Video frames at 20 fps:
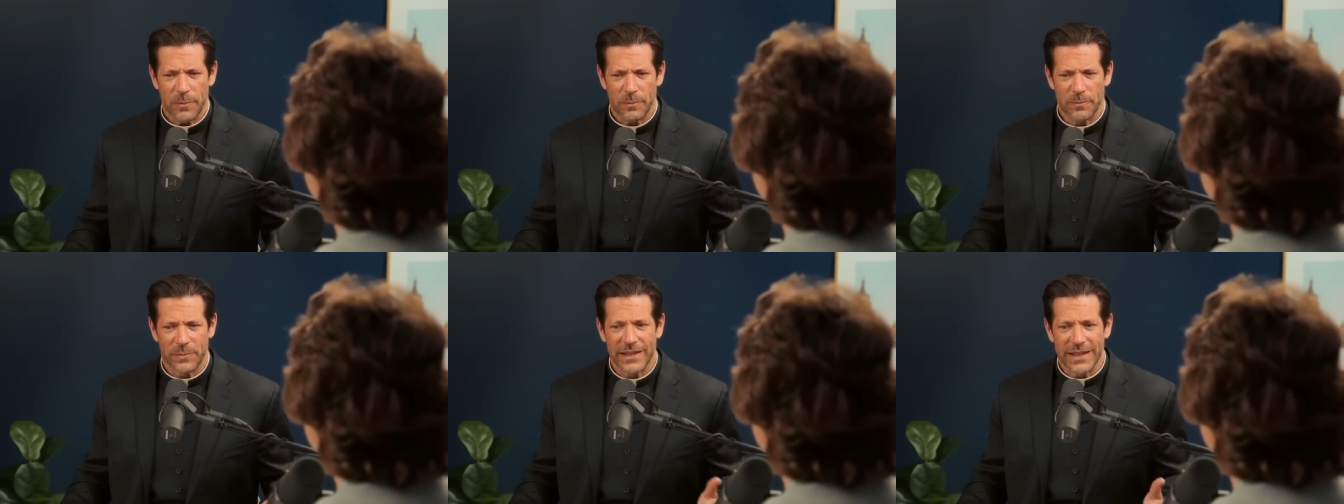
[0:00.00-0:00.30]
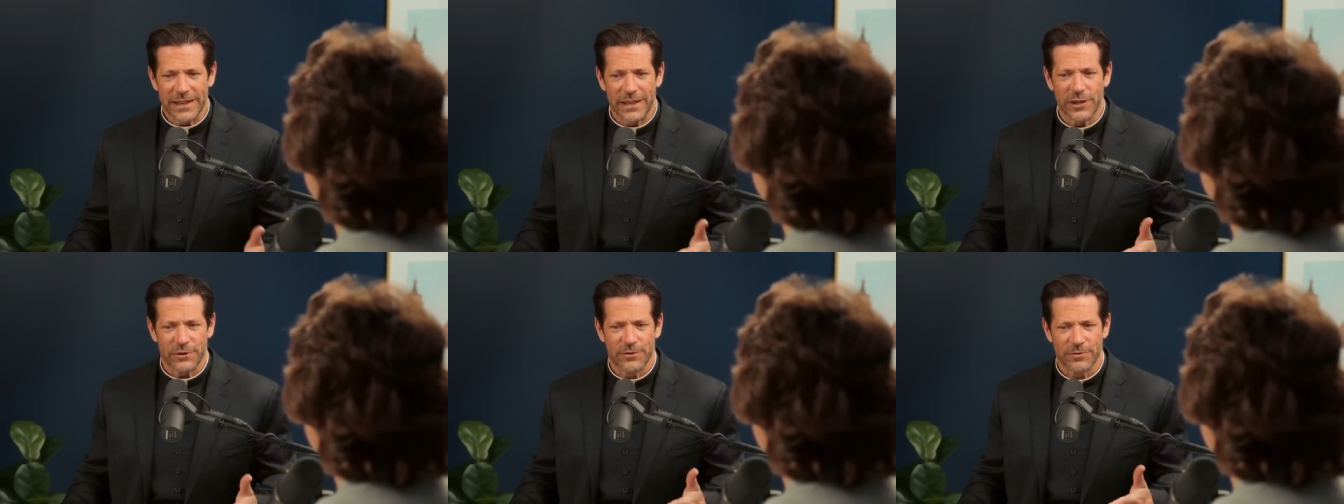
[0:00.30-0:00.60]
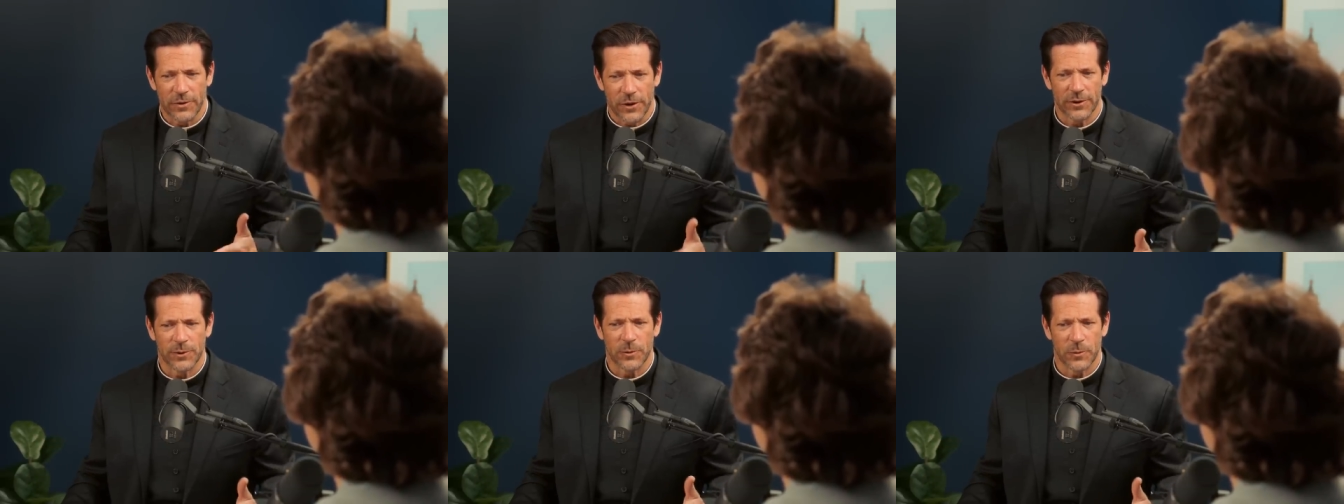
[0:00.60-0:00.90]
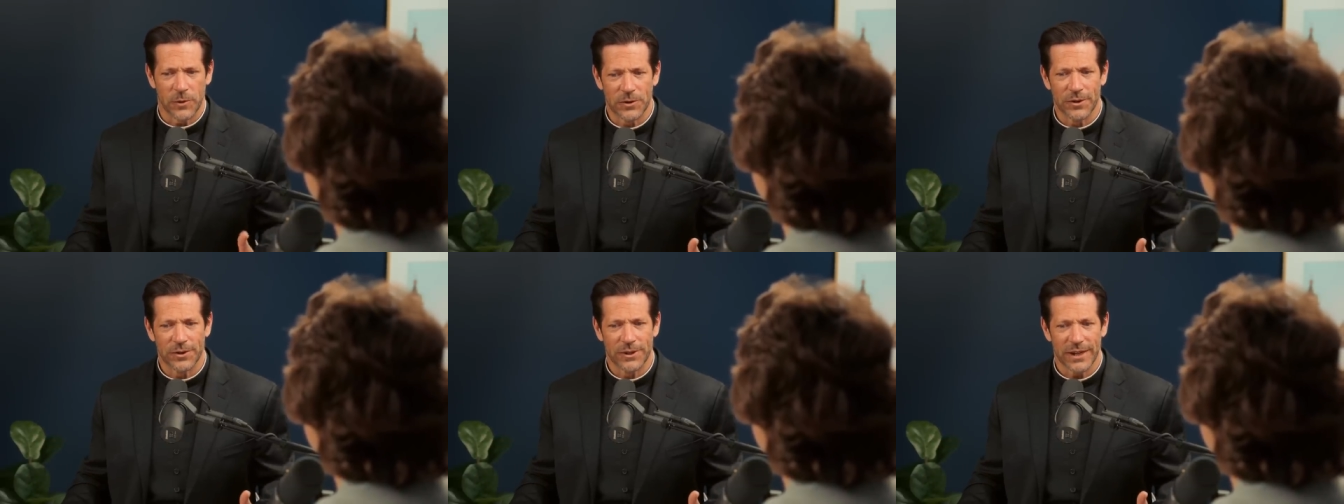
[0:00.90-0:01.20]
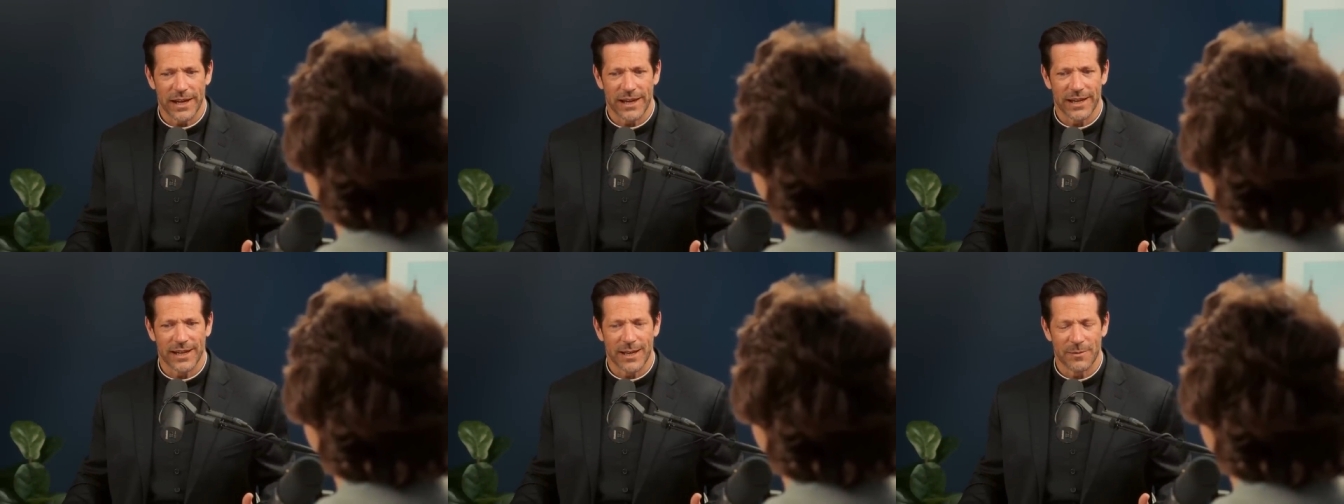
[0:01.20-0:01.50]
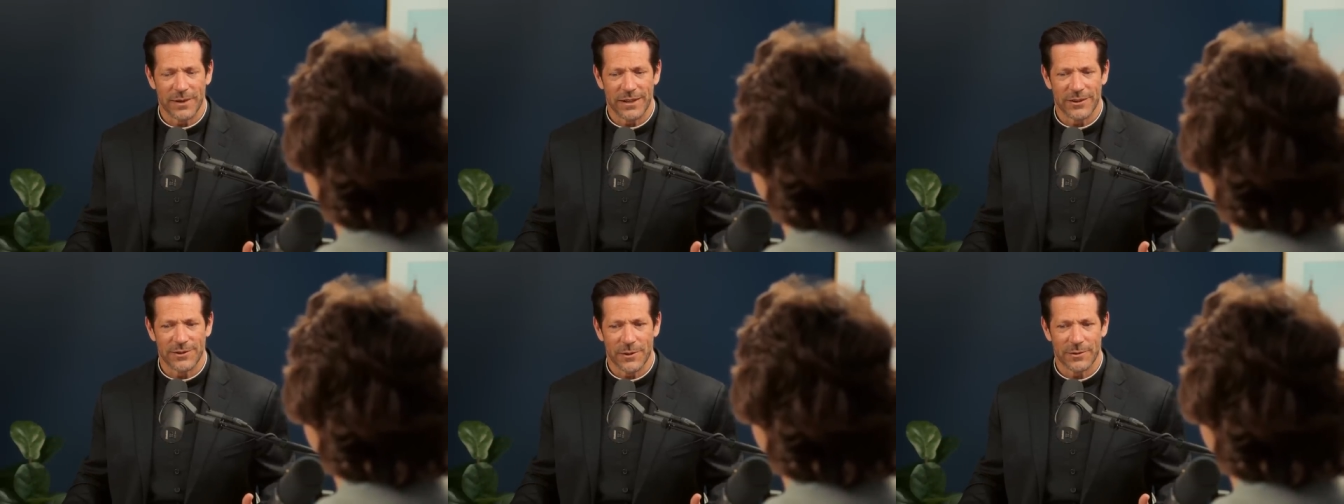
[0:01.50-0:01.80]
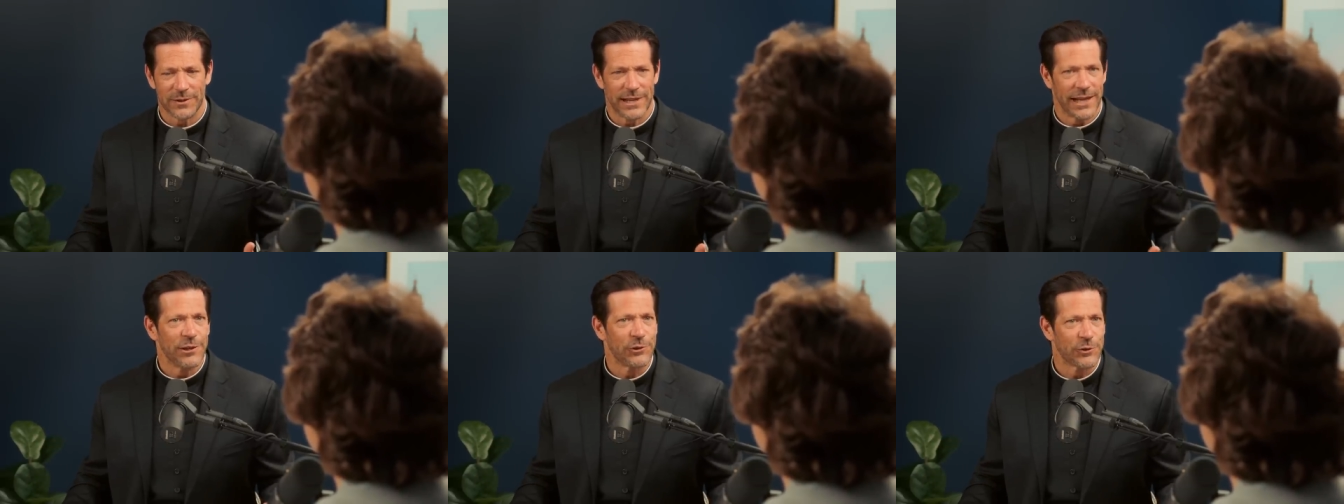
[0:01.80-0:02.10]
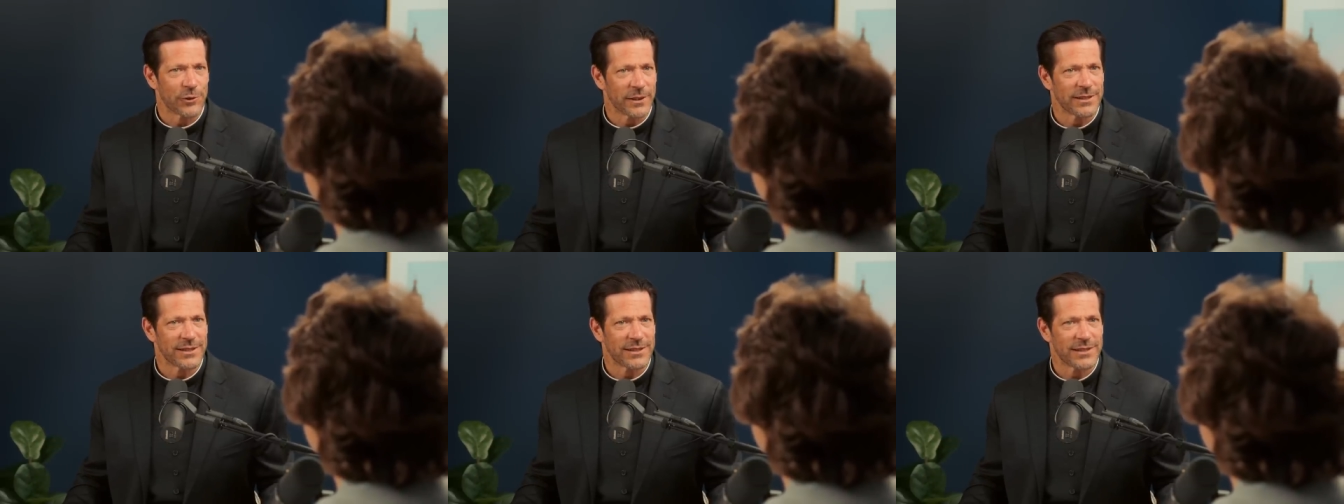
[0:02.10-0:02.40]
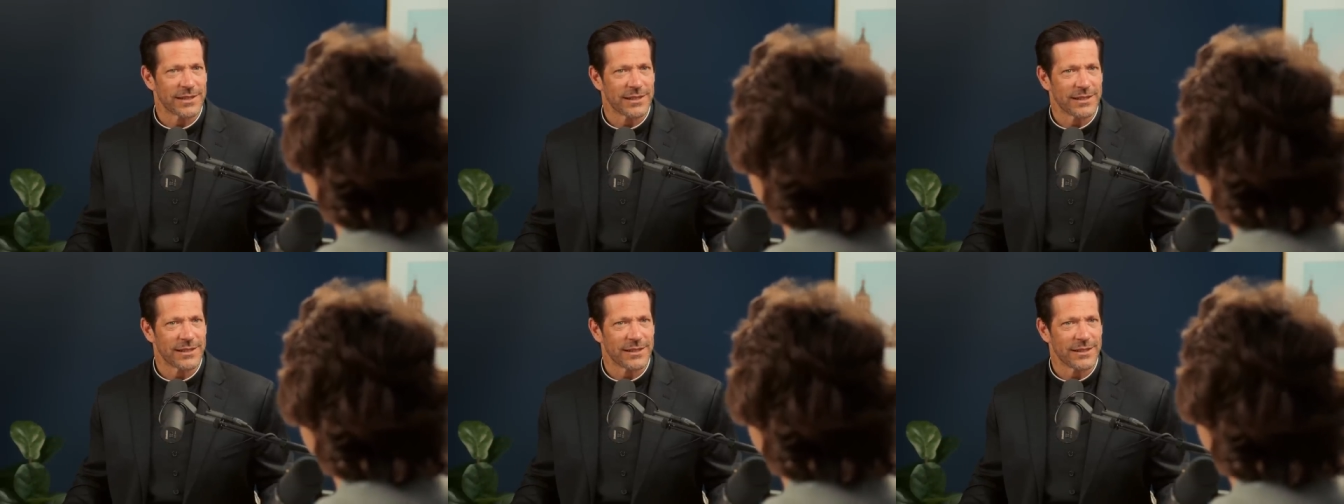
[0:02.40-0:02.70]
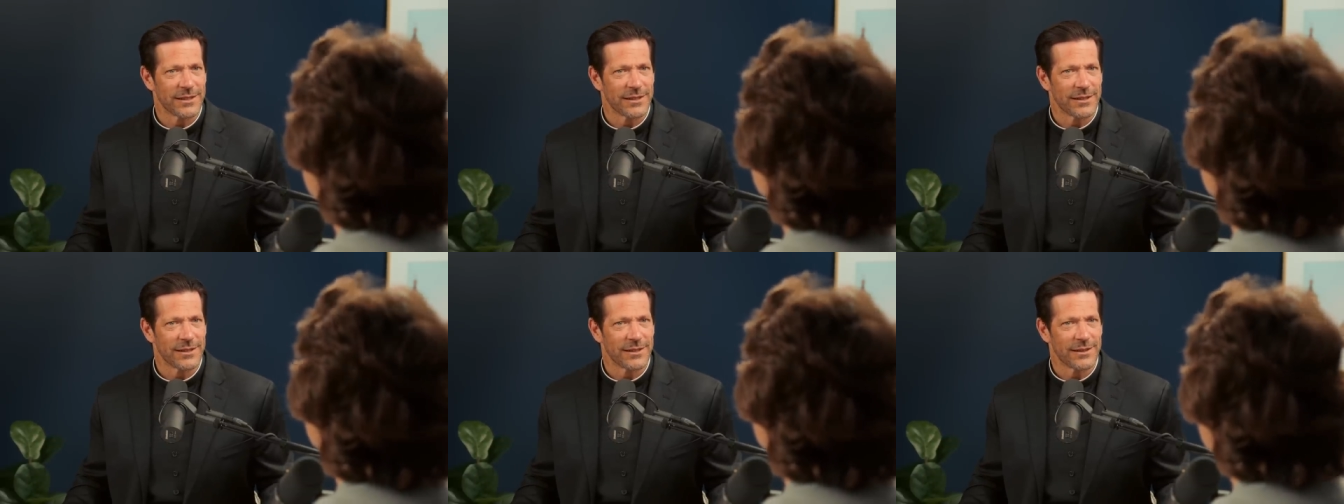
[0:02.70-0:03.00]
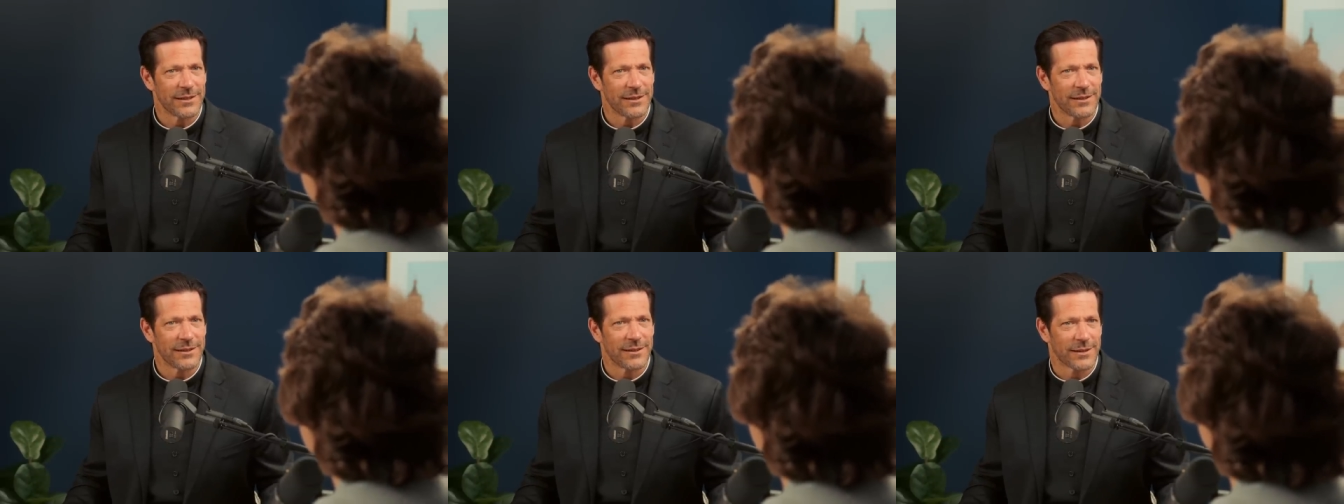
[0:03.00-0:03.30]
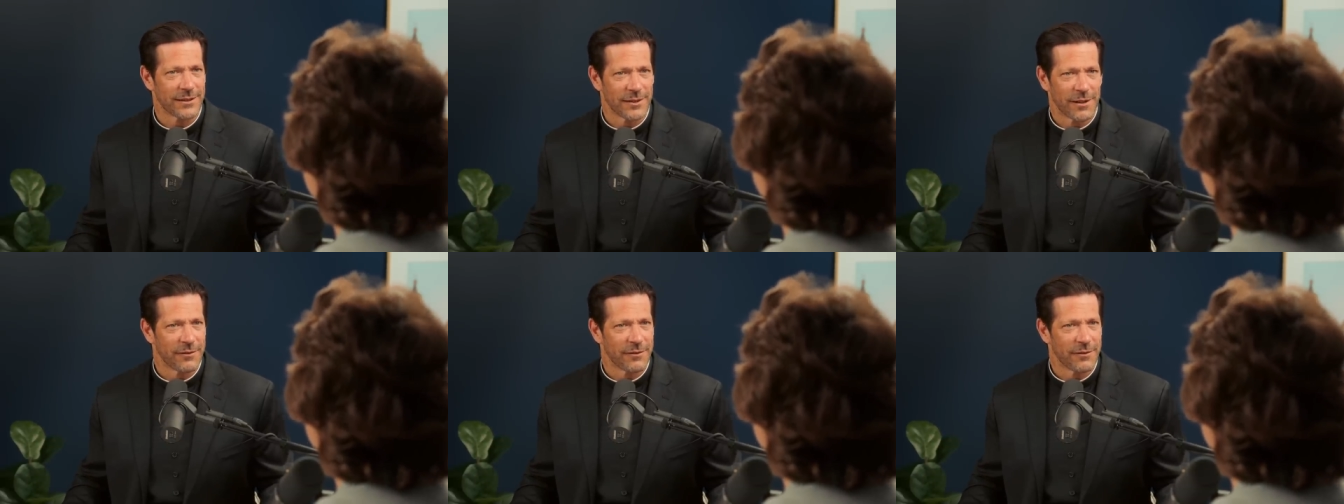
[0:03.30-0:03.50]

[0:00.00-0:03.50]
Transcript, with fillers: But in this fallen world, it can be so dangerous mm-hmm. to